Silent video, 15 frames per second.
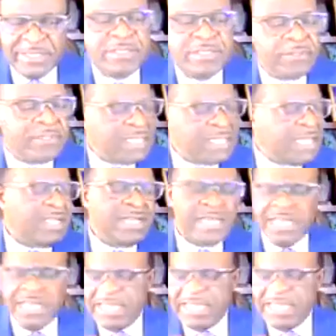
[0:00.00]
So second day,
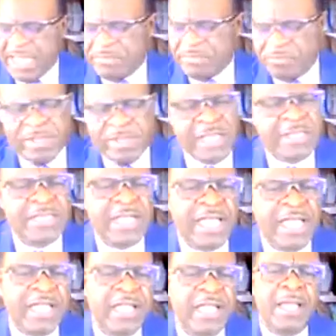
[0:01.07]
he came to me and said,
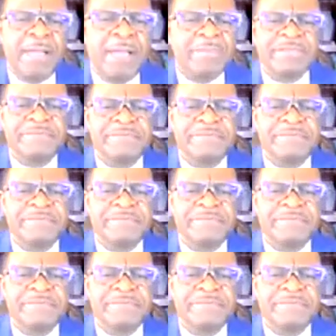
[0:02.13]
hey, Mr.